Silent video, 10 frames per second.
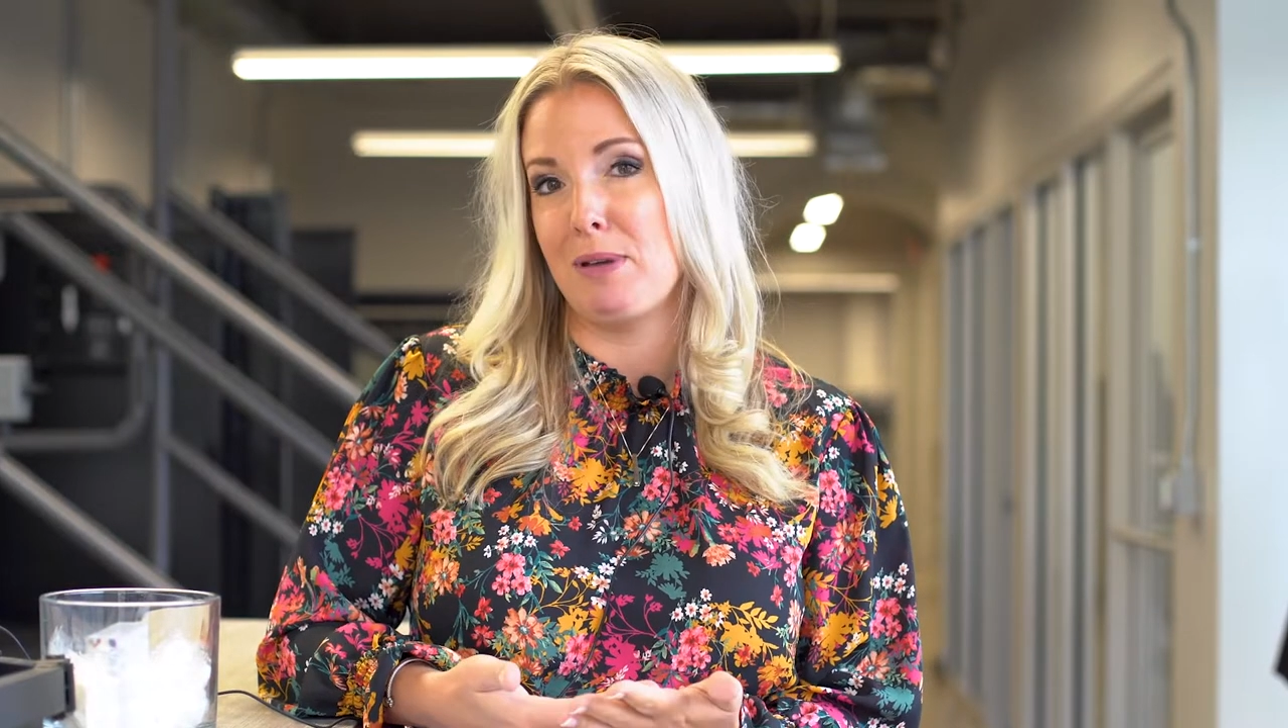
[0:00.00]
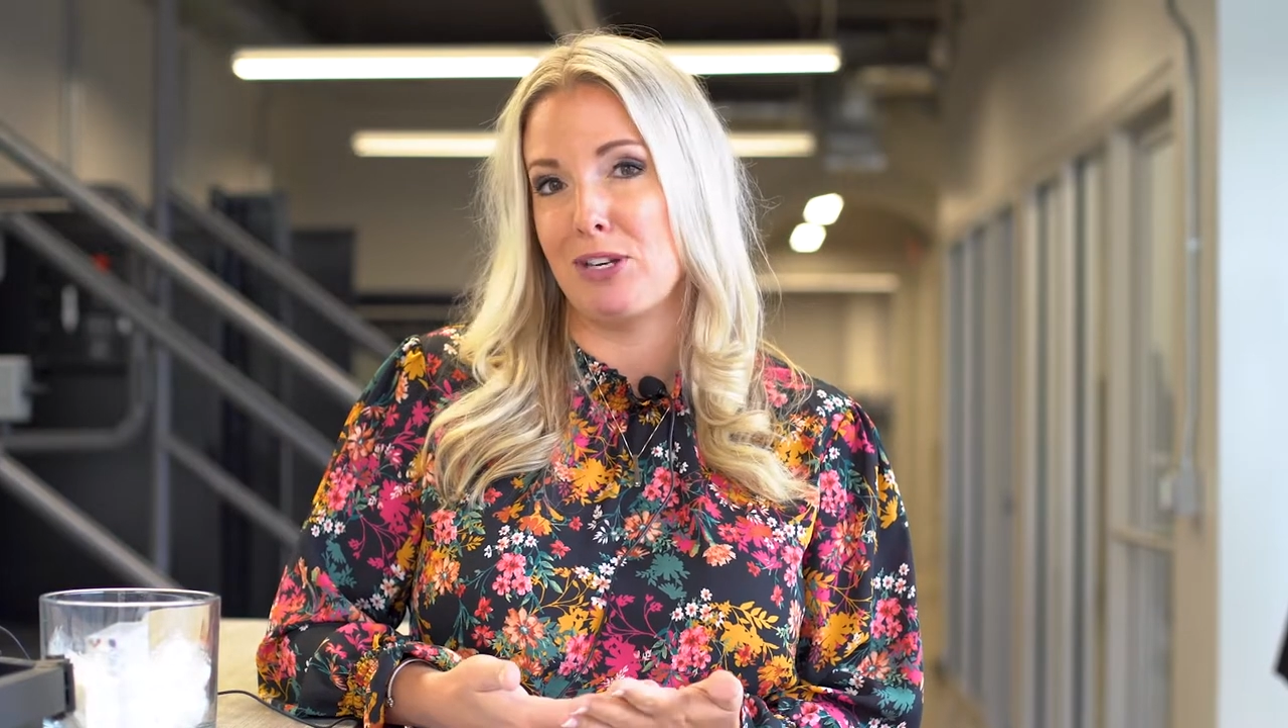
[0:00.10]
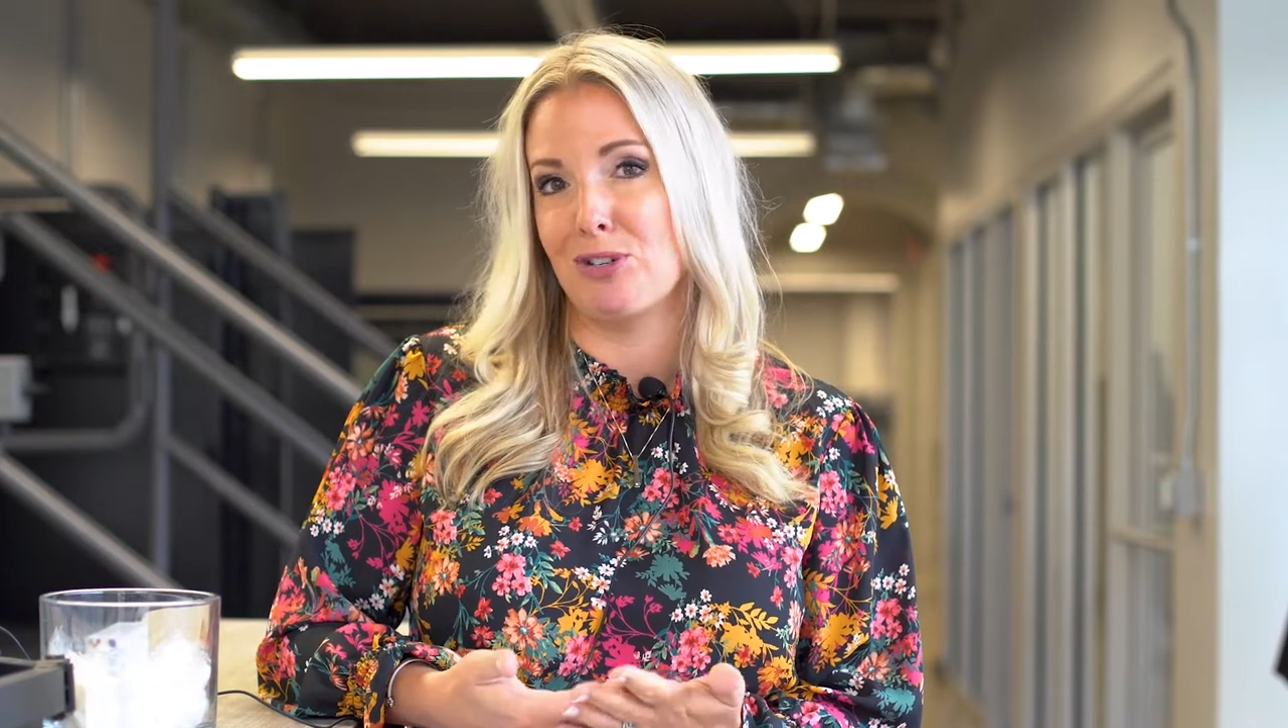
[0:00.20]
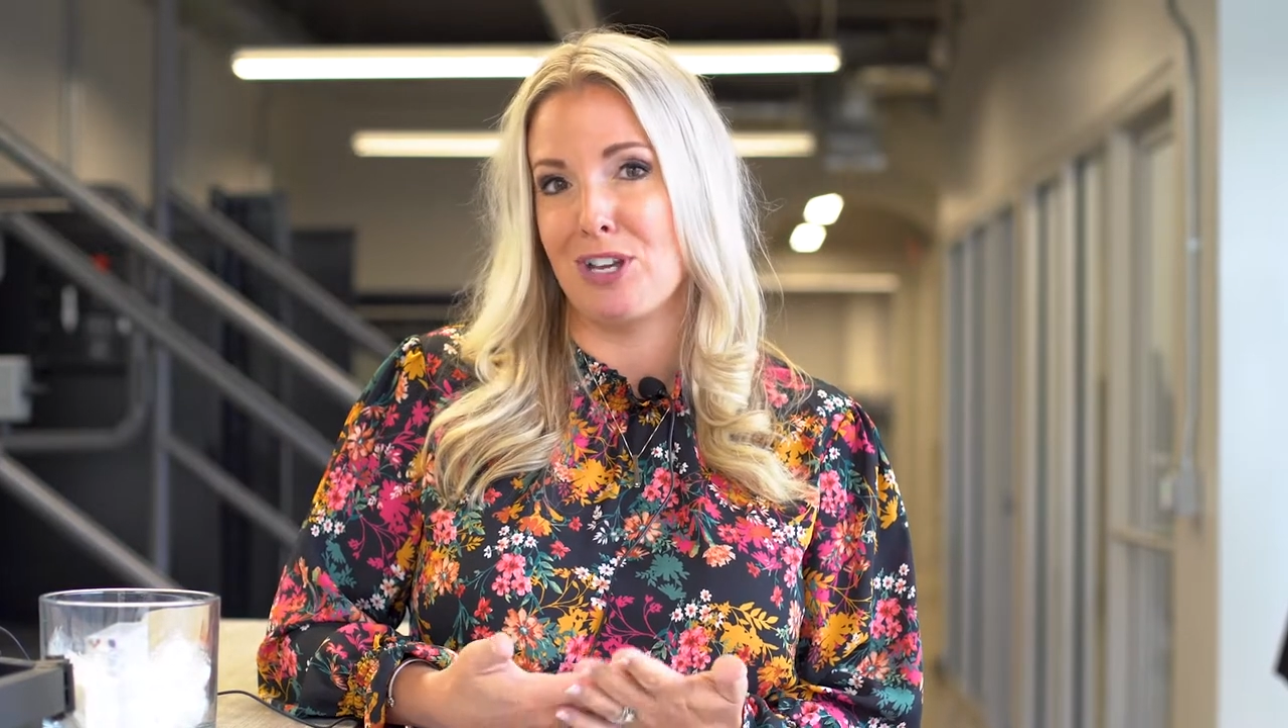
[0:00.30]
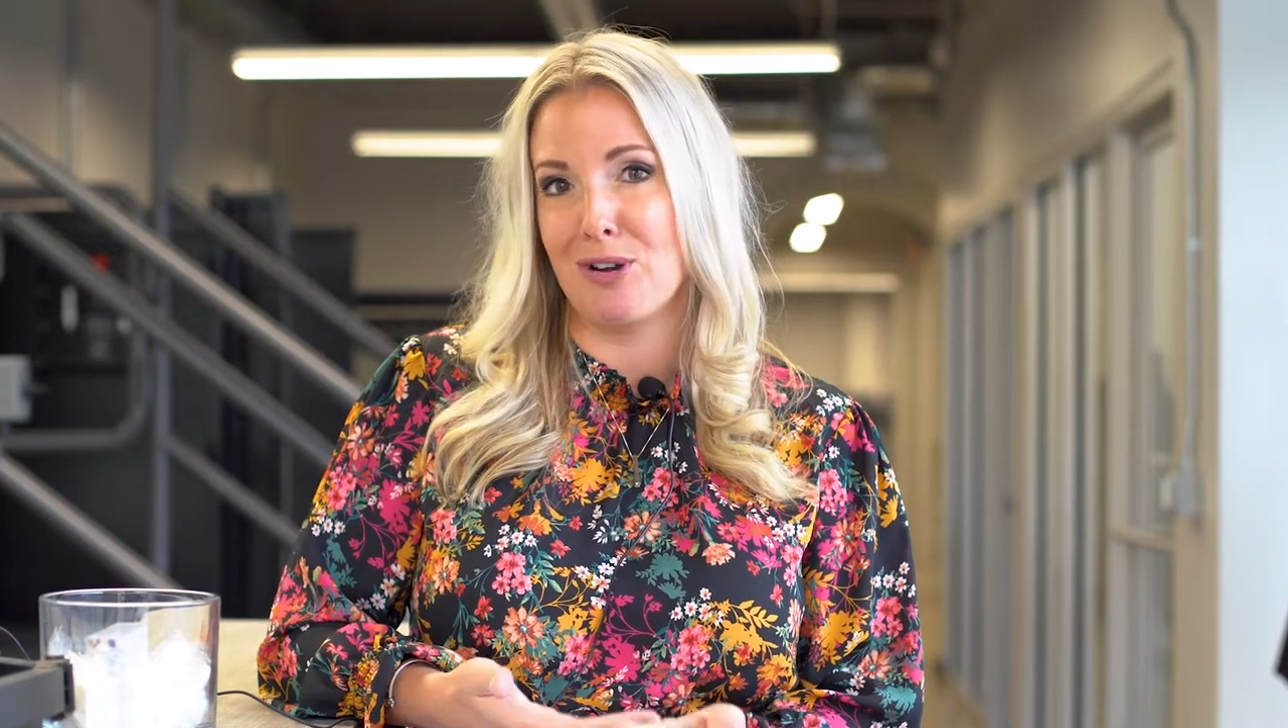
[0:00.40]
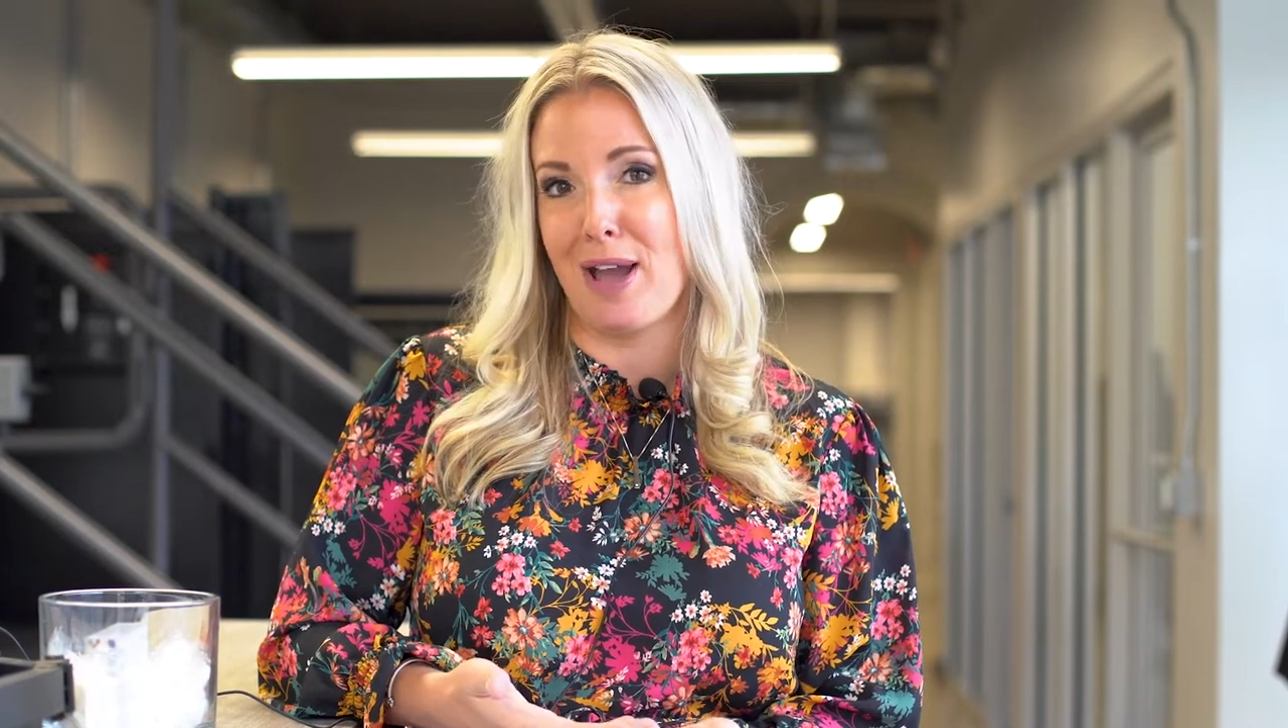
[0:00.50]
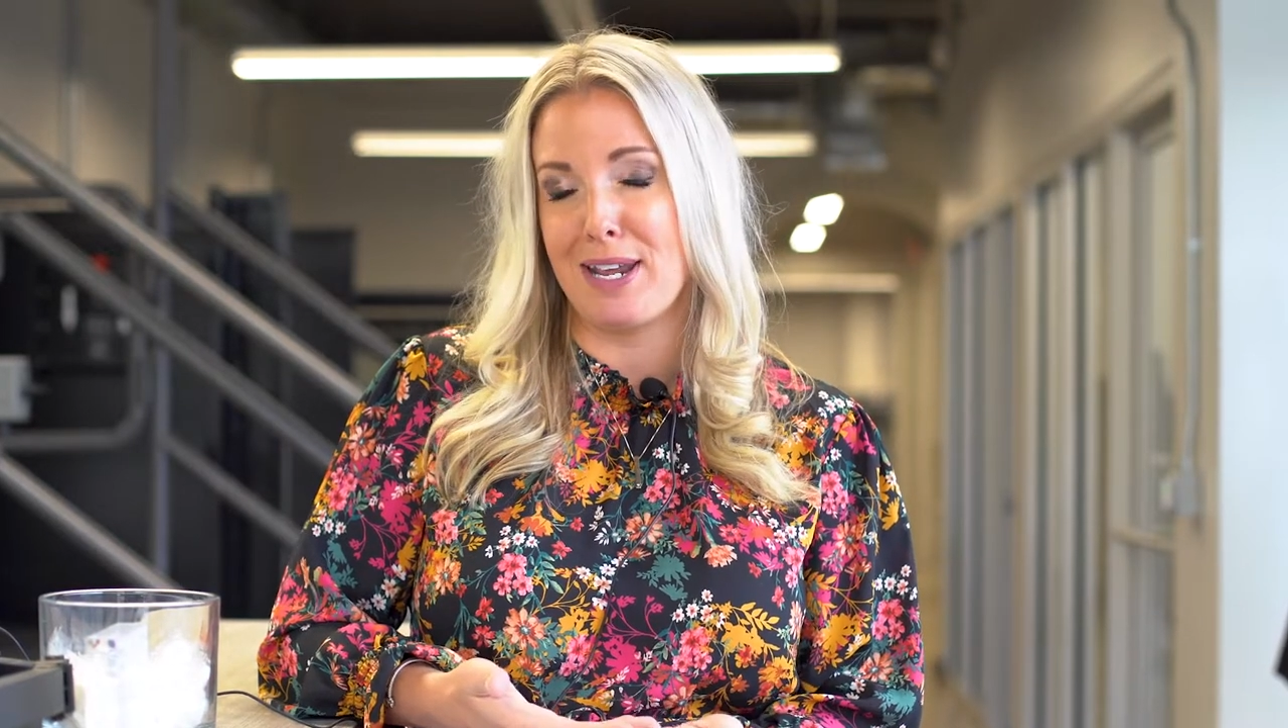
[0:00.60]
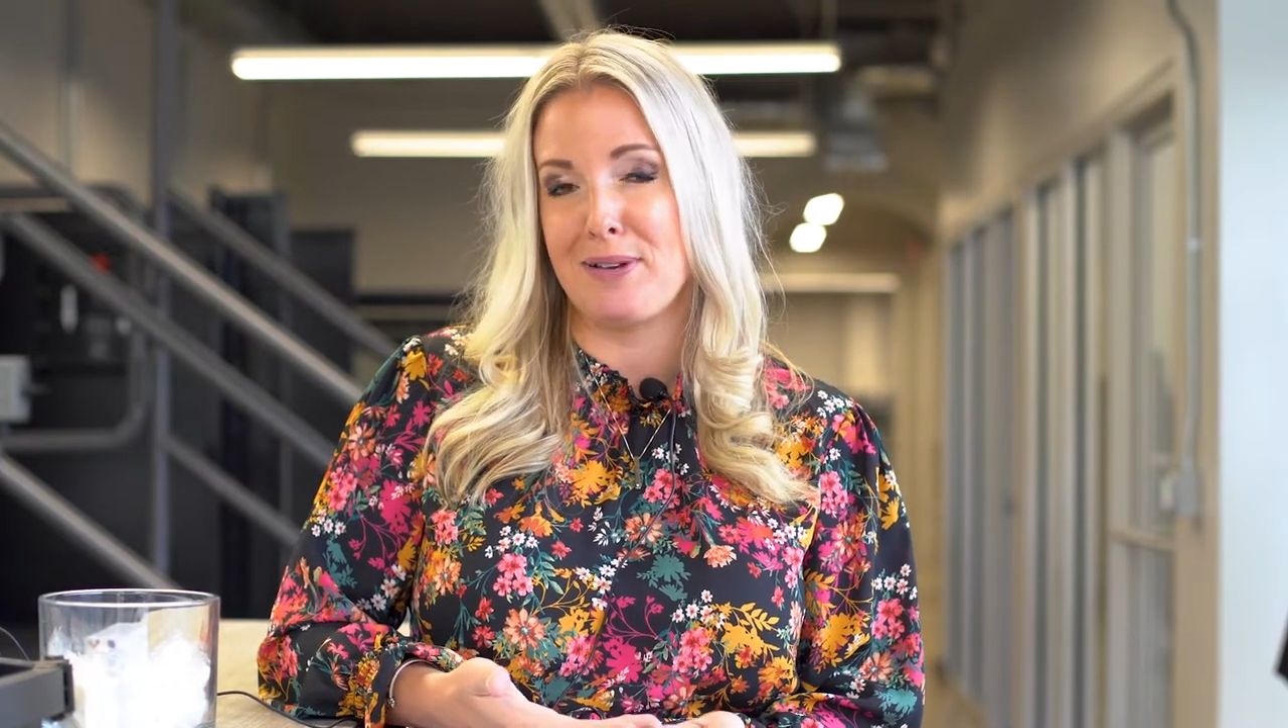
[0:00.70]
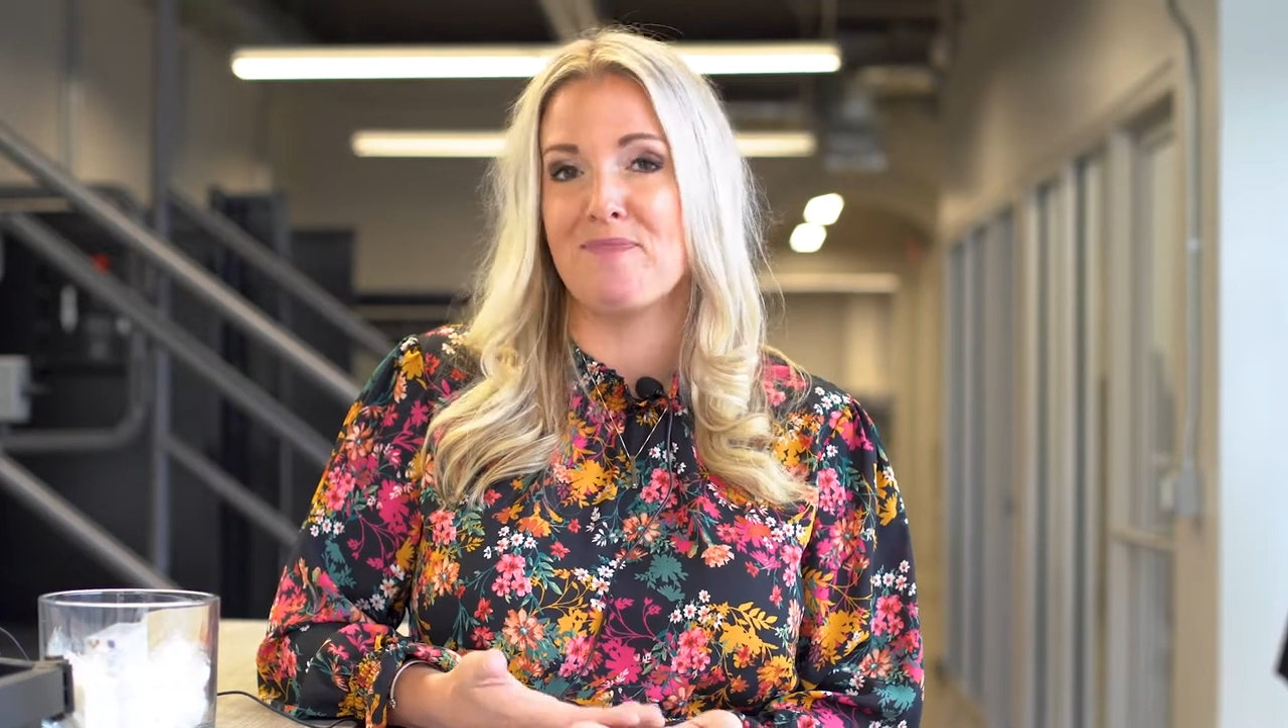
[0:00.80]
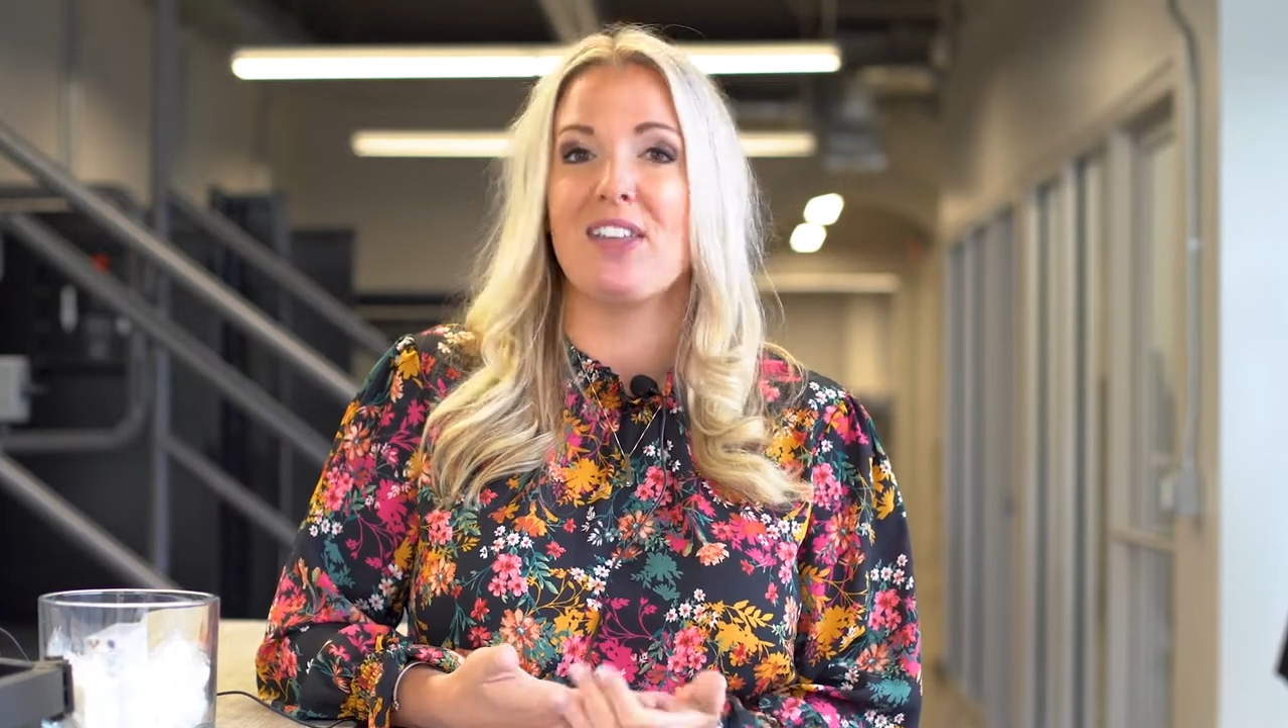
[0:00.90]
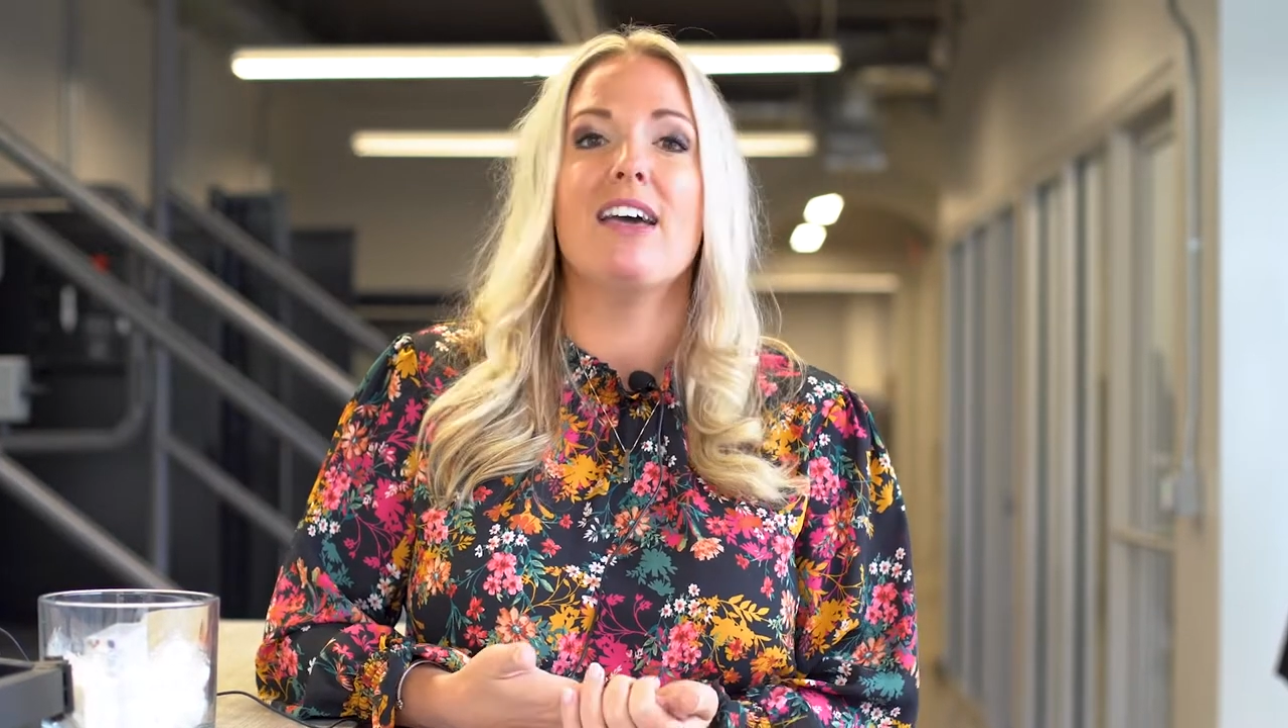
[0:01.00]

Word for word: to make sure that you're ready.